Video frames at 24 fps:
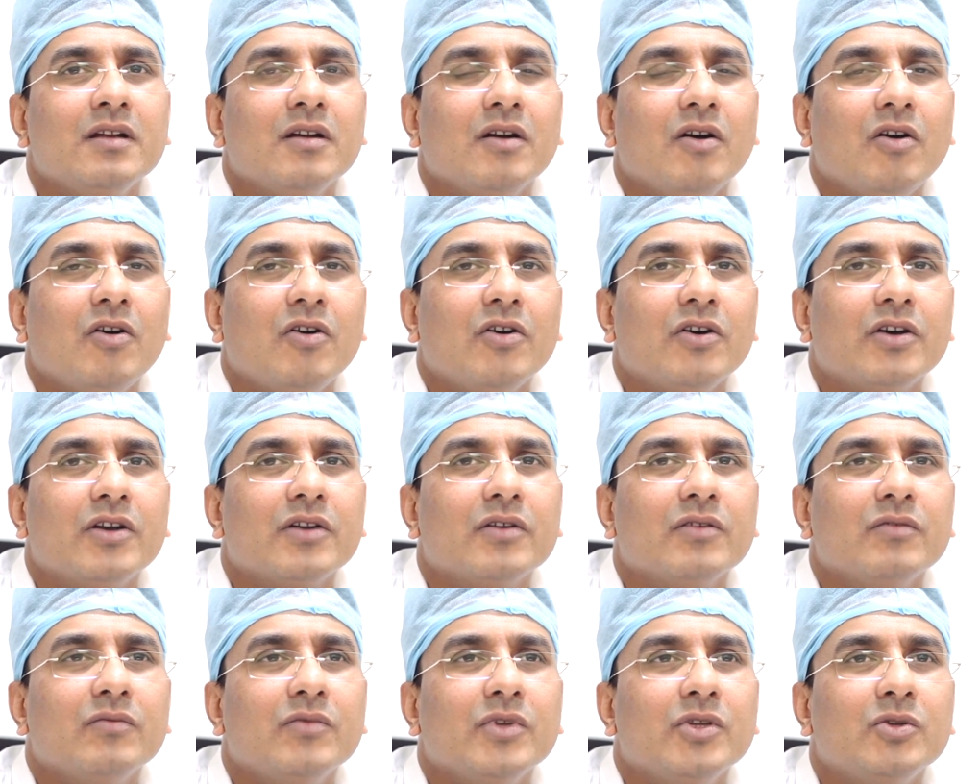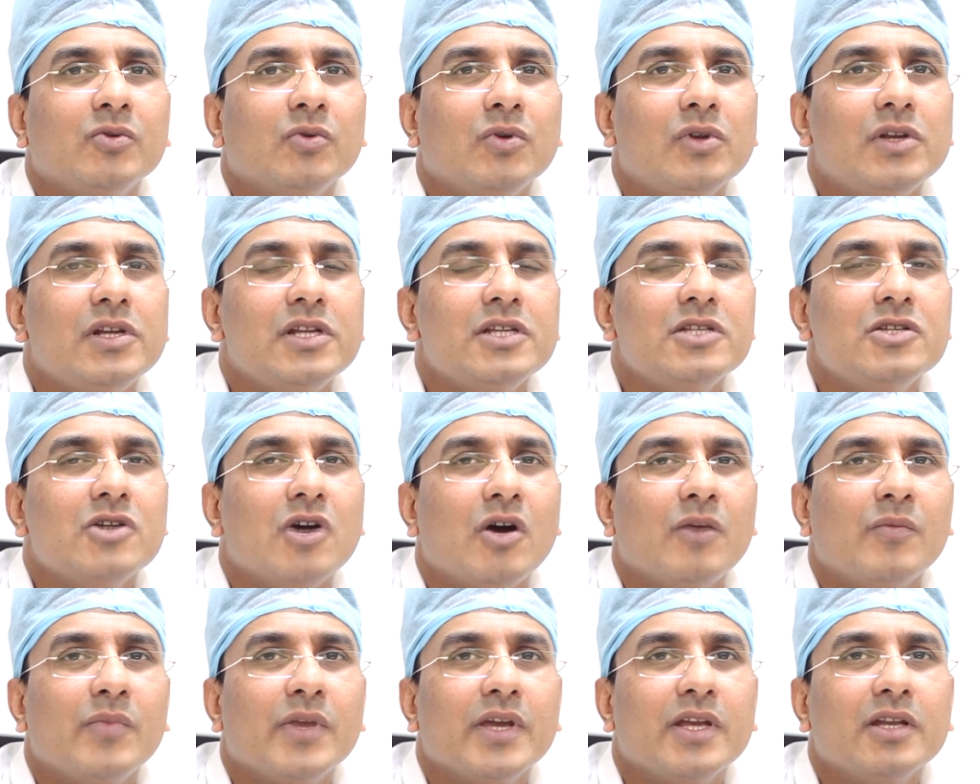or with only jaw
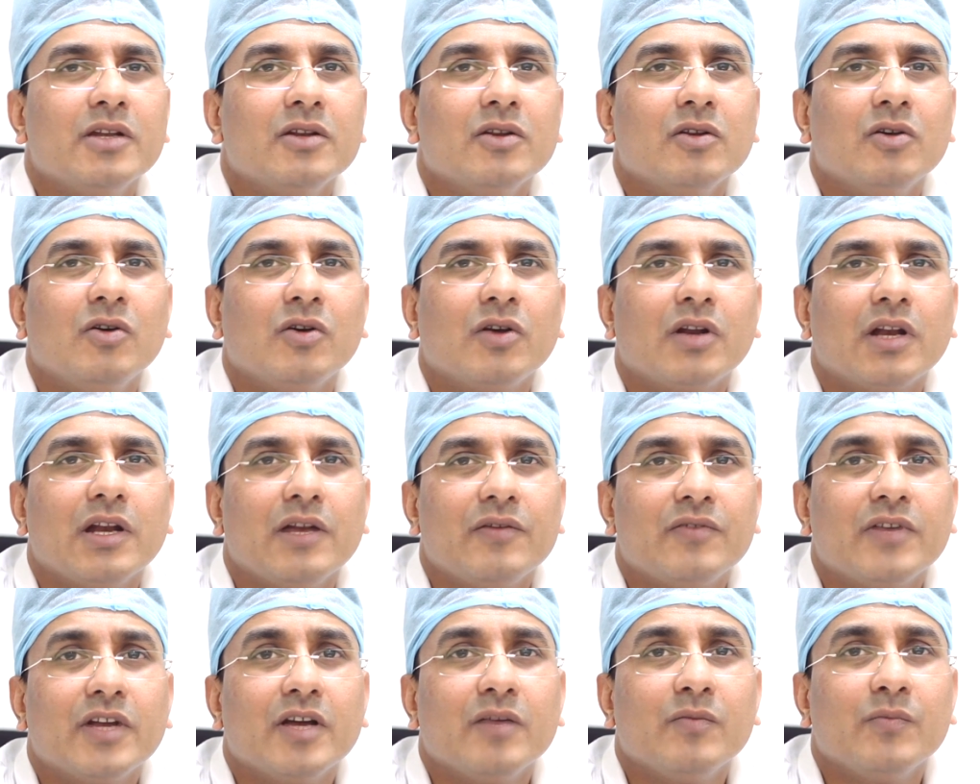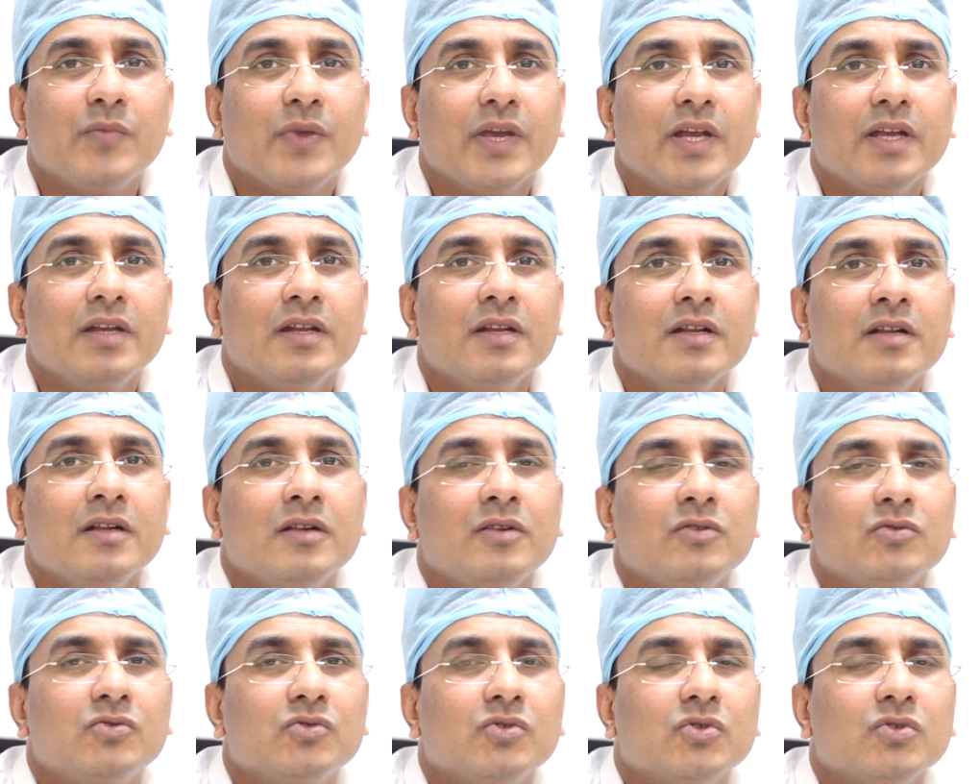pain or left arm pain.
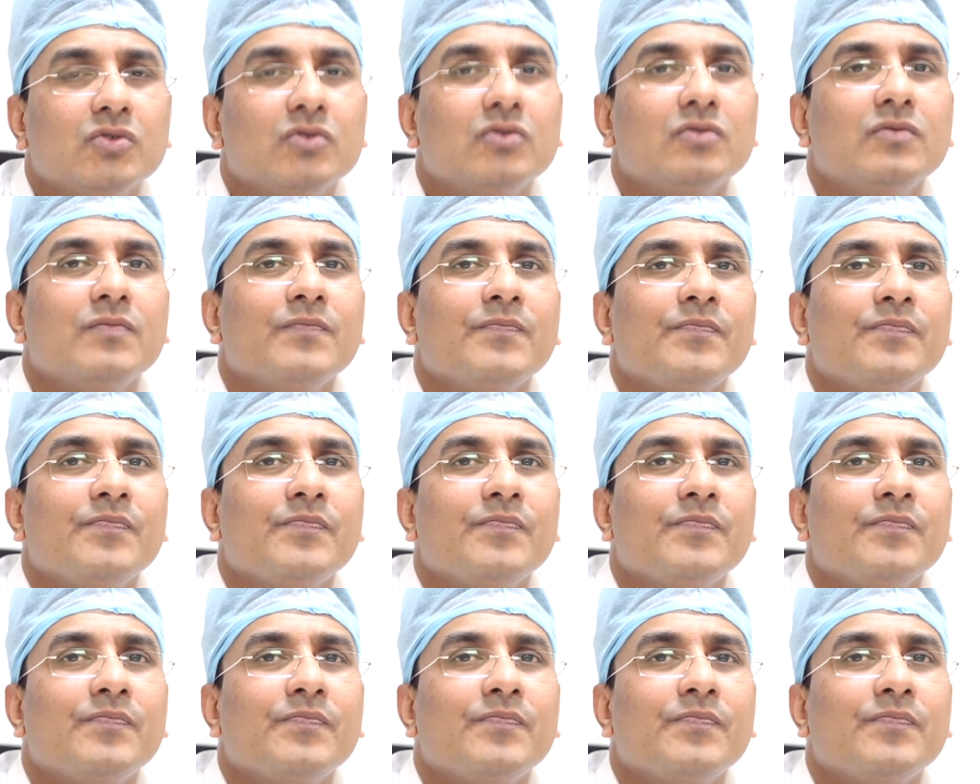So